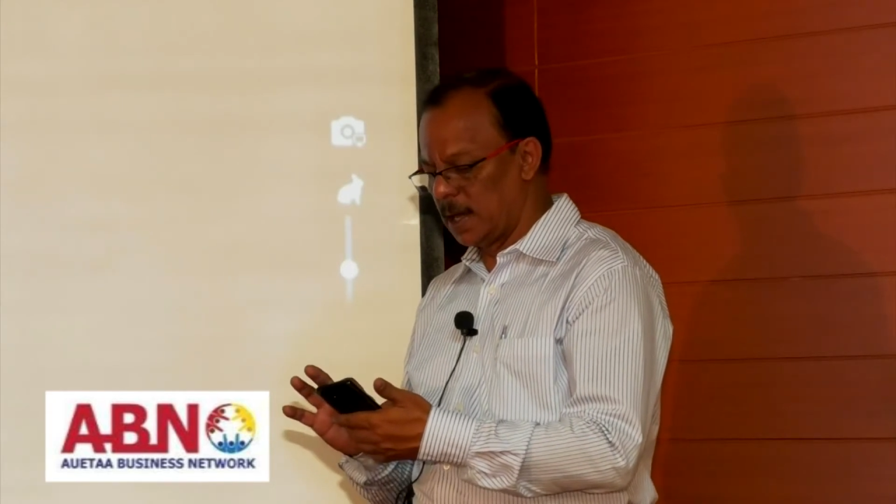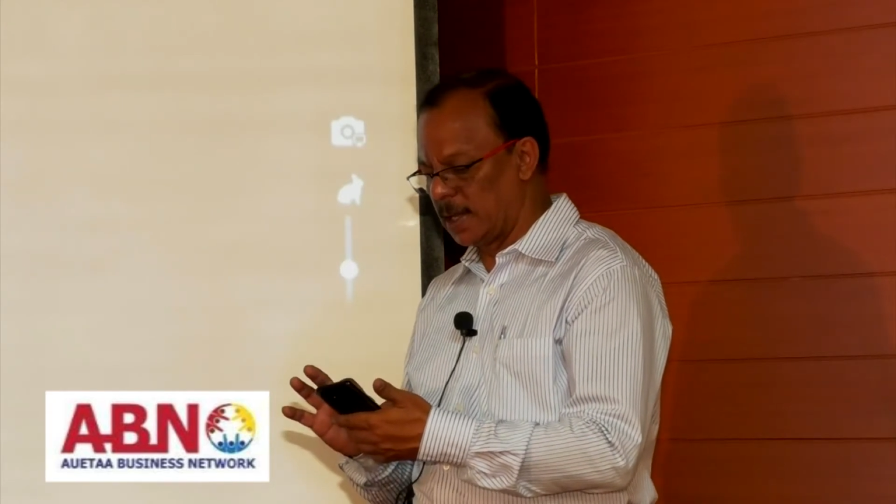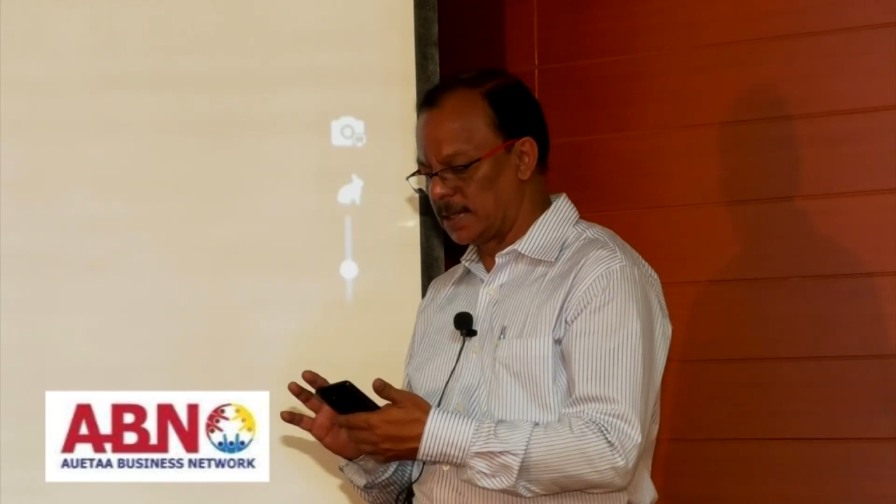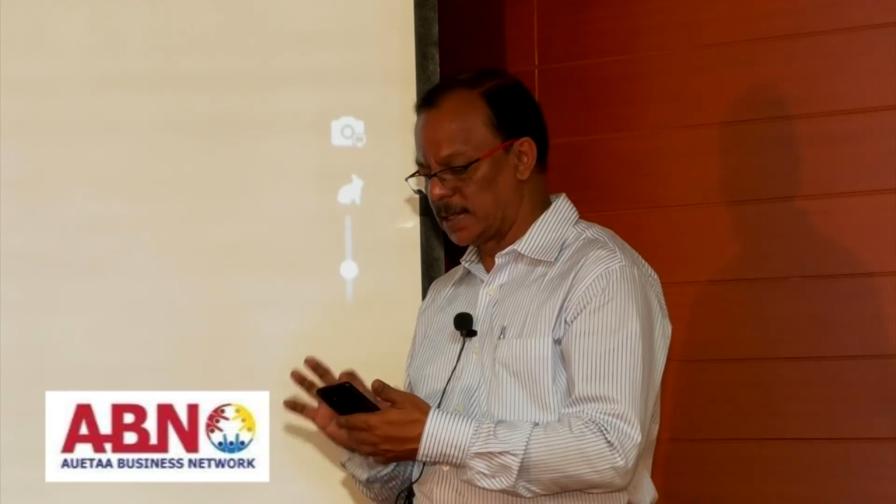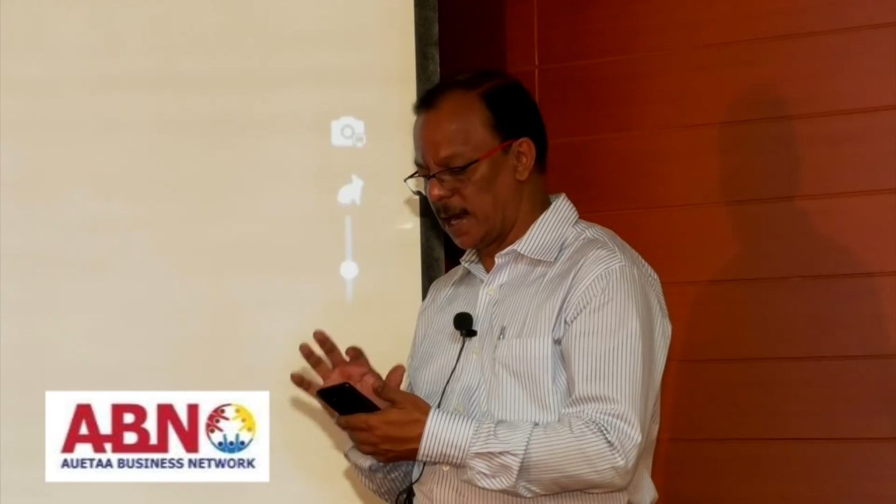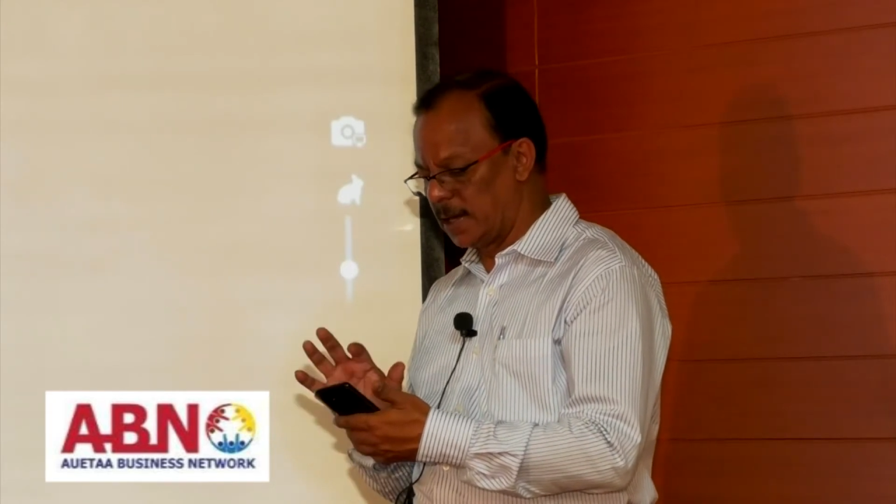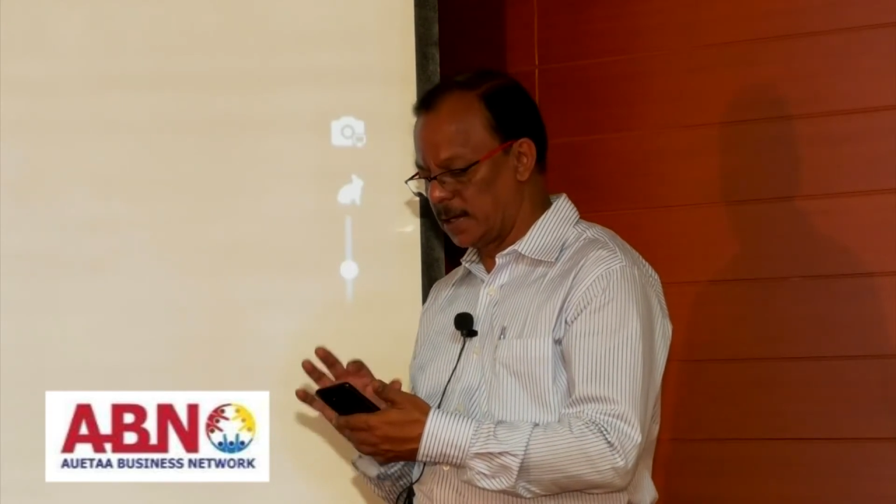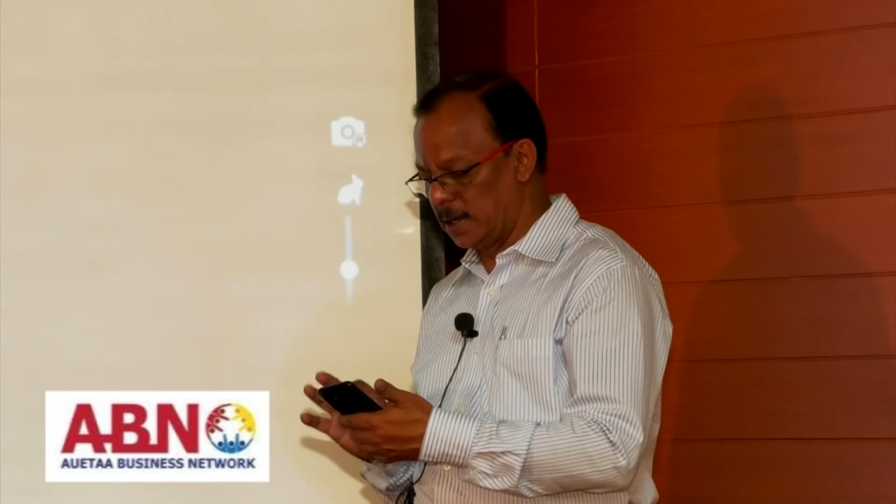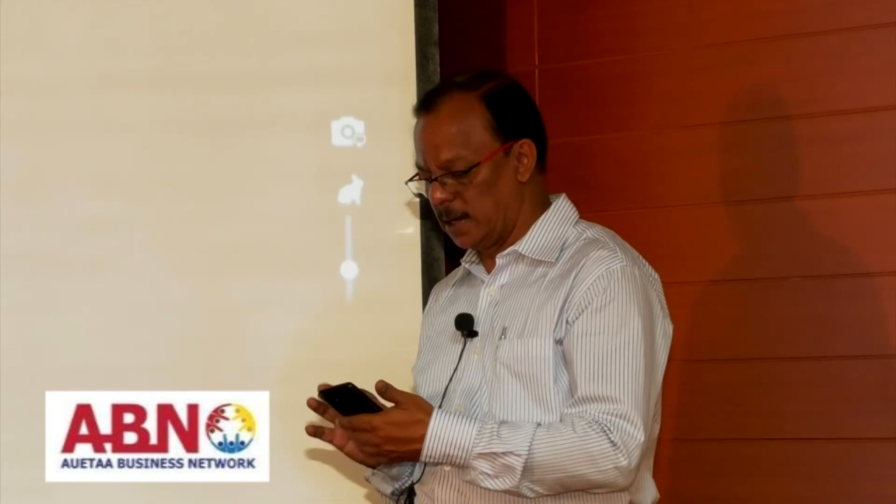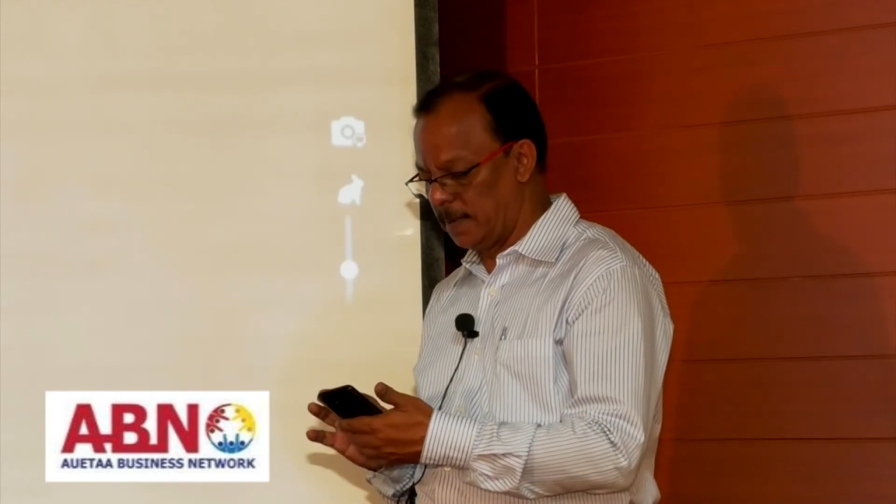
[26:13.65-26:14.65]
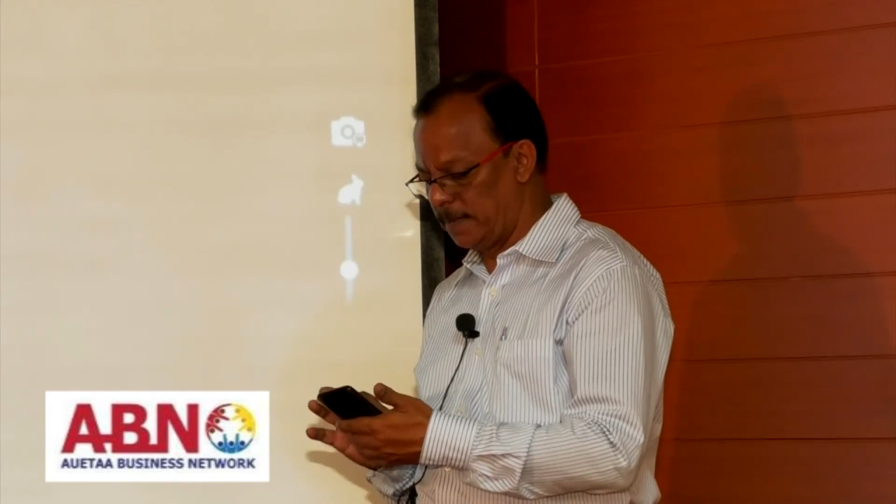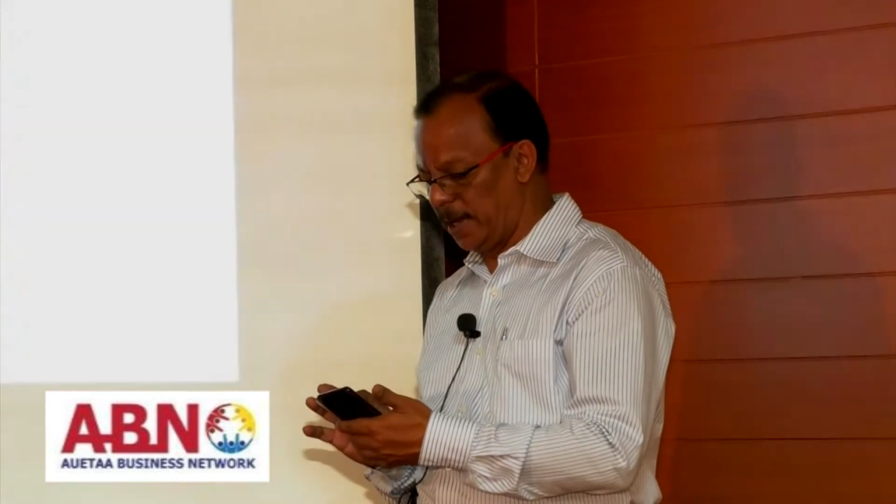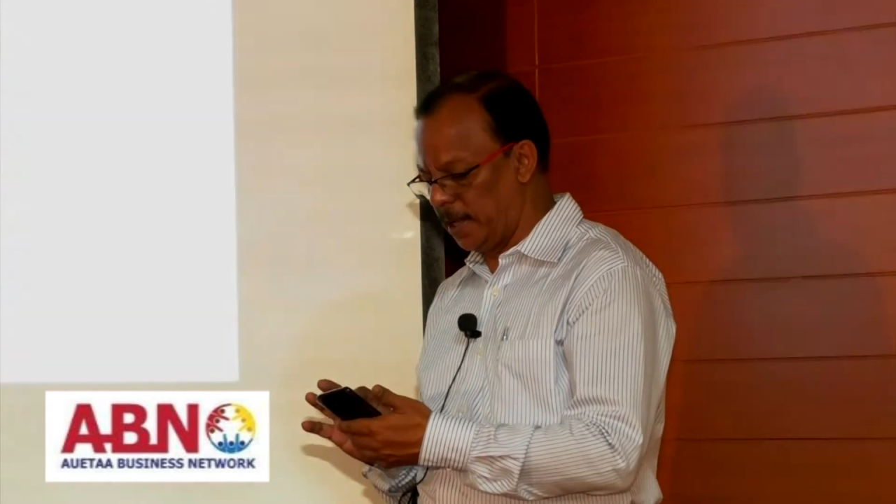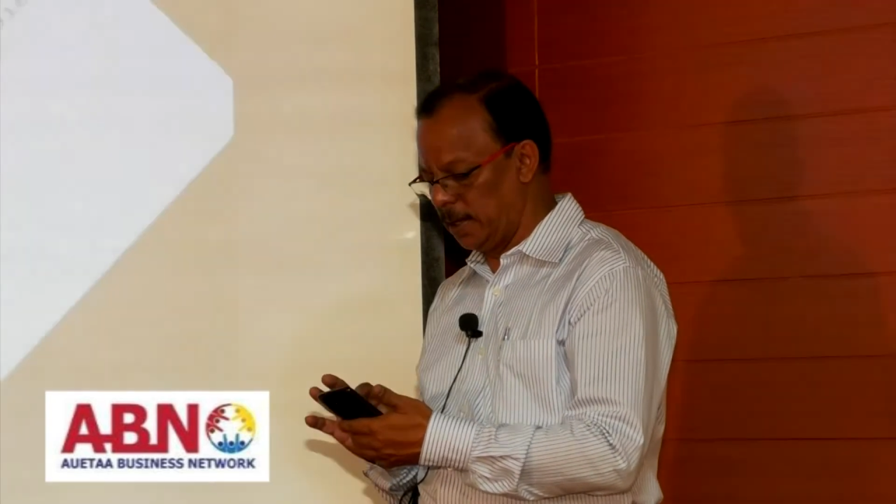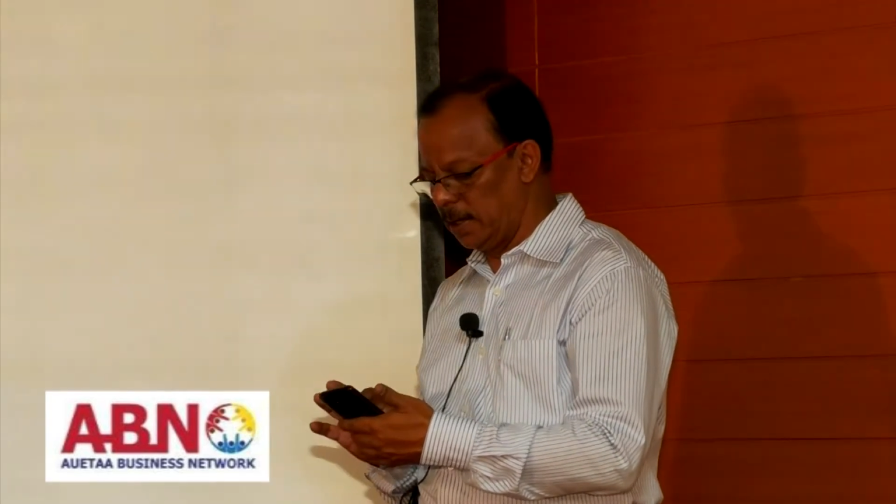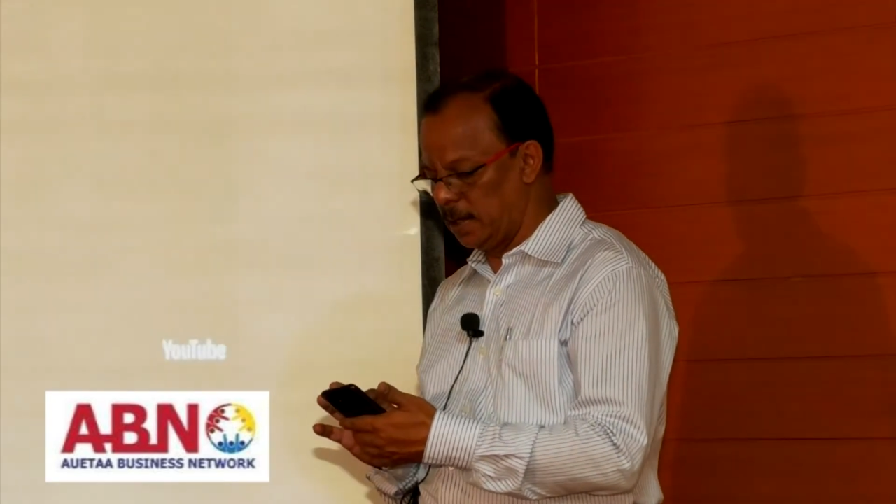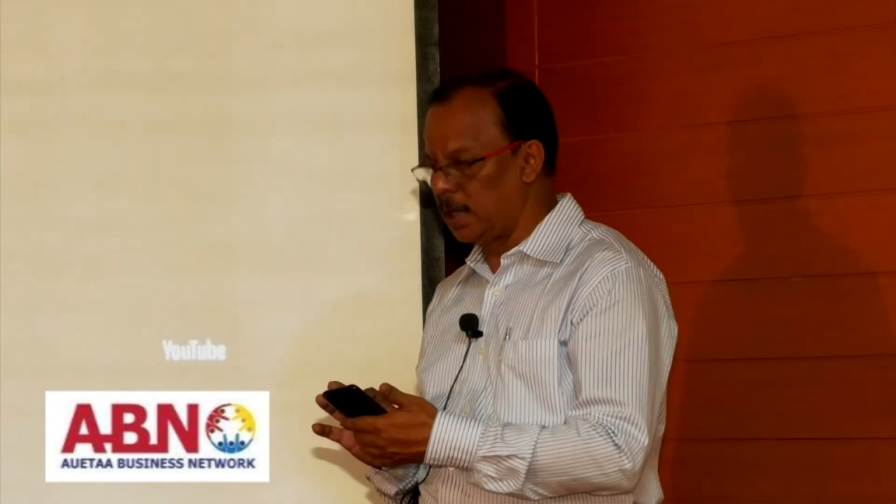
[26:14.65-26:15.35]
and start uh, playing